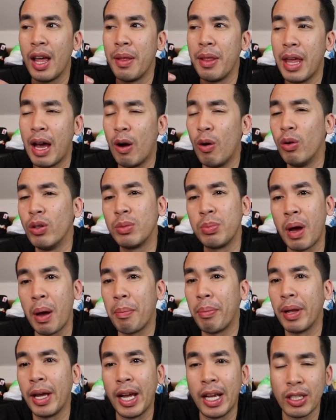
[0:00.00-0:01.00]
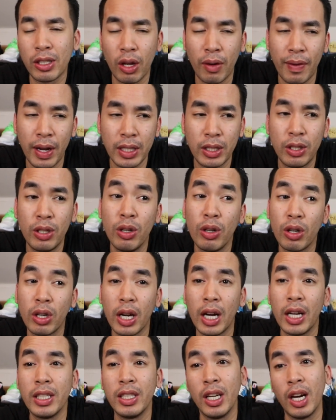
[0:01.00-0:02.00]
That was my plan. So if I took
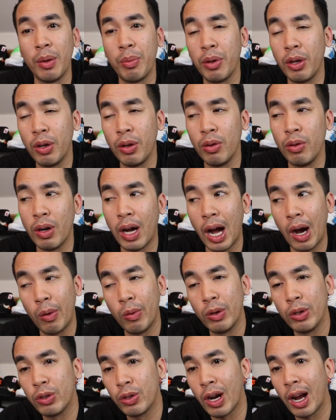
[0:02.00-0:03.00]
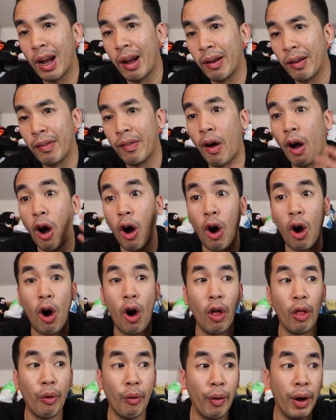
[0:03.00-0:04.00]
a W, I would drive
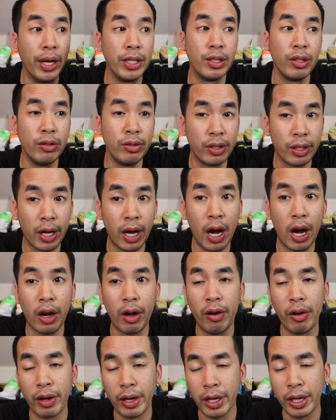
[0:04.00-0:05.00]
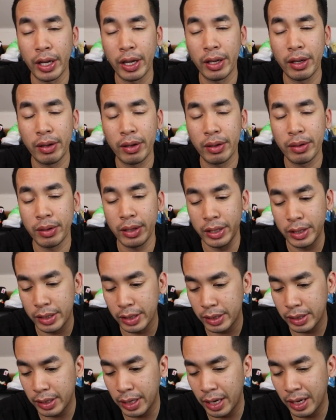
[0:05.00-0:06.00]
all the way to Chicago and get it. It's
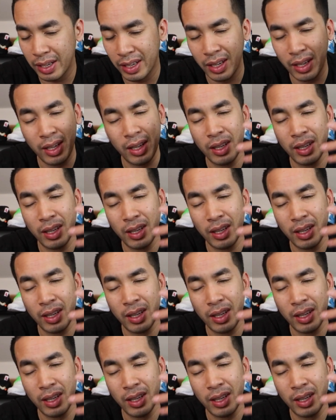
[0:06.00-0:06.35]
just that